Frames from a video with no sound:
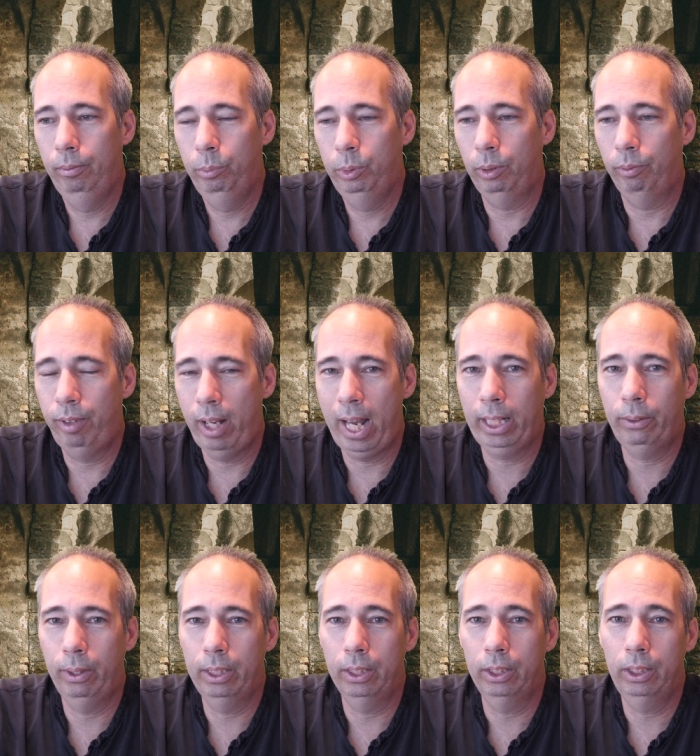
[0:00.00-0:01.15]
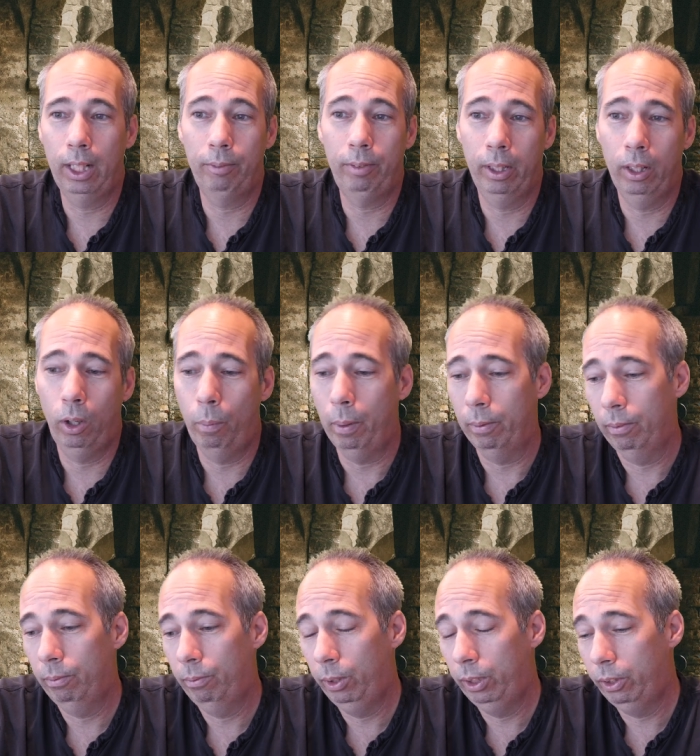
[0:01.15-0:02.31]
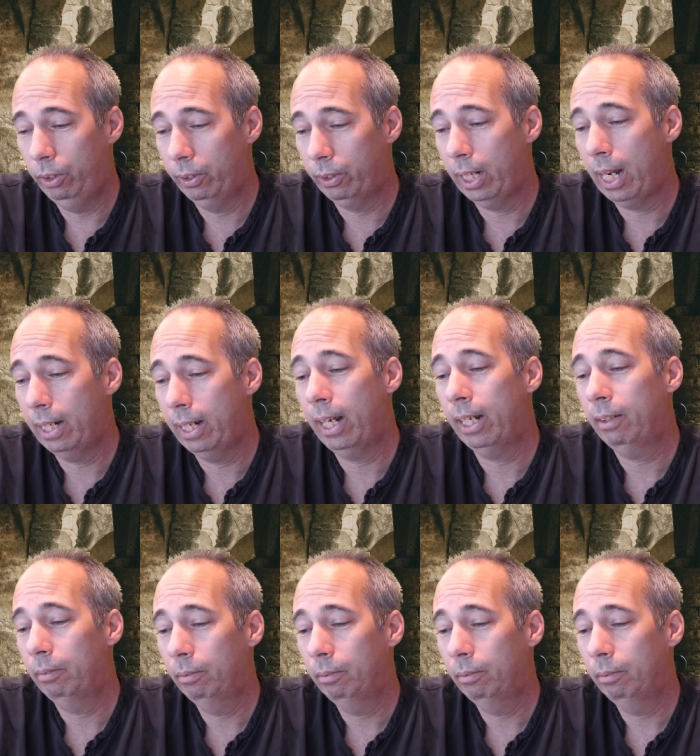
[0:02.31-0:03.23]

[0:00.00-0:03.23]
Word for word: some factories and stuff are going to open. Would you agree on that?